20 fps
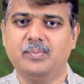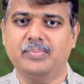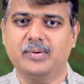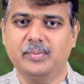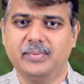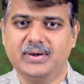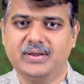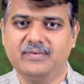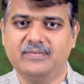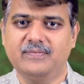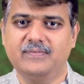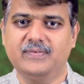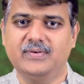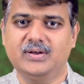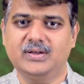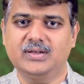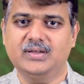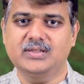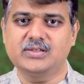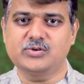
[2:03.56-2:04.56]
primitive,
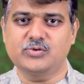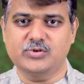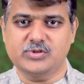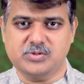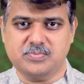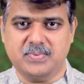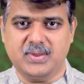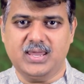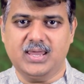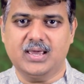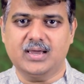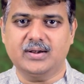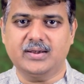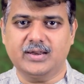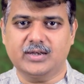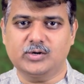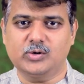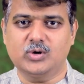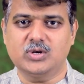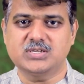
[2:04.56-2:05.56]
so to speak,
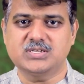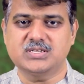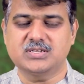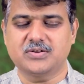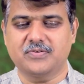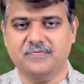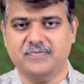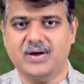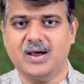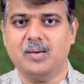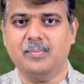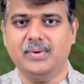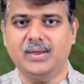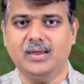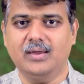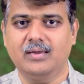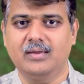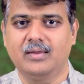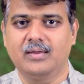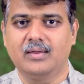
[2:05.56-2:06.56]
technologies of
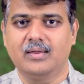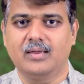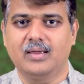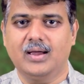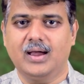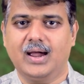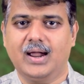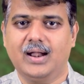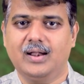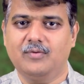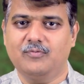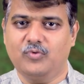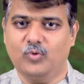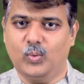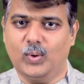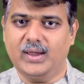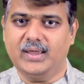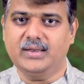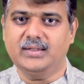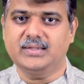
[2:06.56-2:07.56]
farming. And for
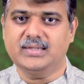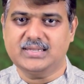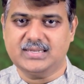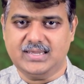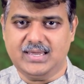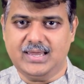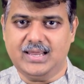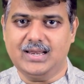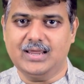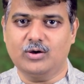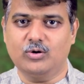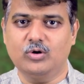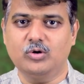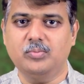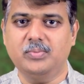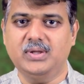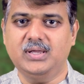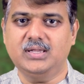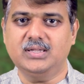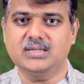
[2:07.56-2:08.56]
one, the scale
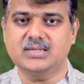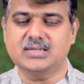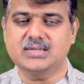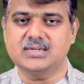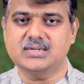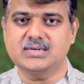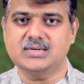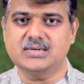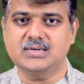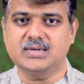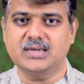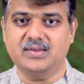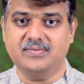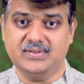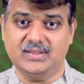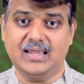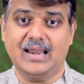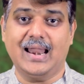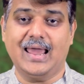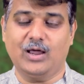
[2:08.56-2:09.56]
economies,
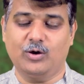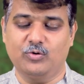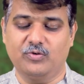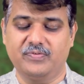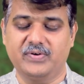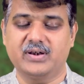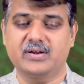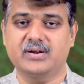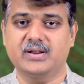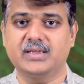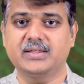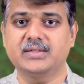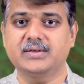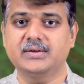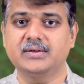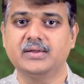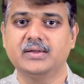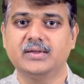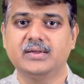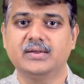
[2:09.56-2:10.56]
given the lack of it rather,
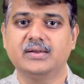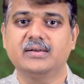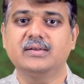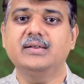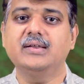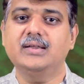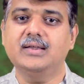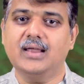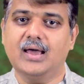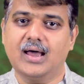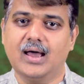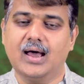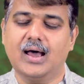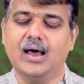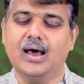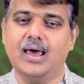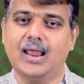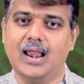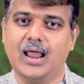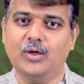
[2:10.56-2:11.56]
didn't
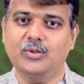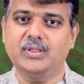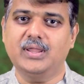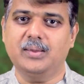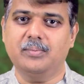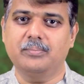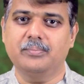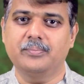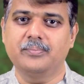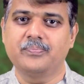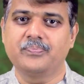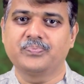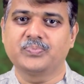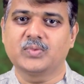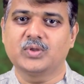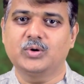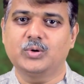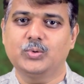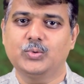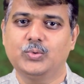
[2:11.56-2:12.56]
allow them
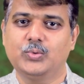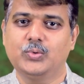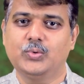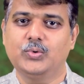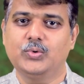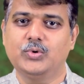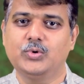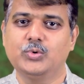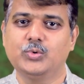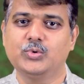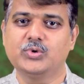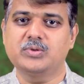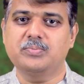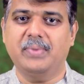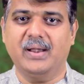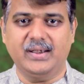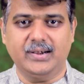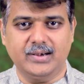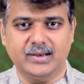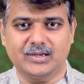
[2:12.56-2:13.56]
to use
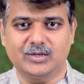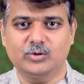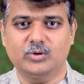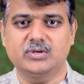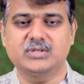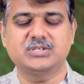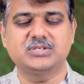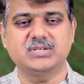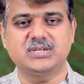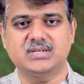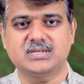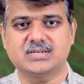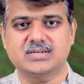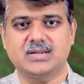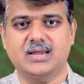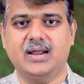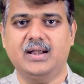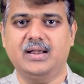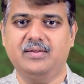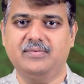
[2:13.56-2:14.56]
better technologies,
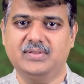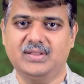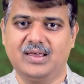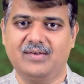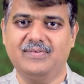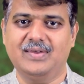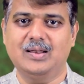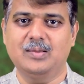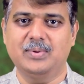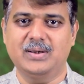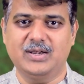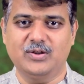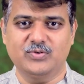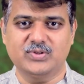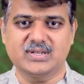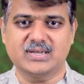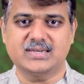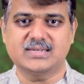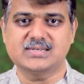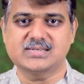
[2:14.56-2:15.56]
and even the availability
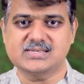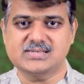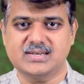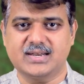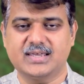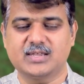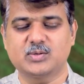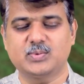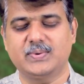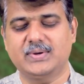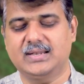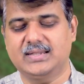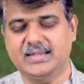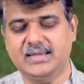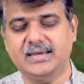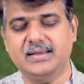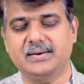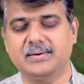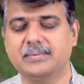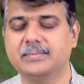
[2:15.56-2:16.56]
was a concern as well
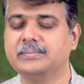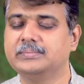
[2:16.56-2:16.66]
then.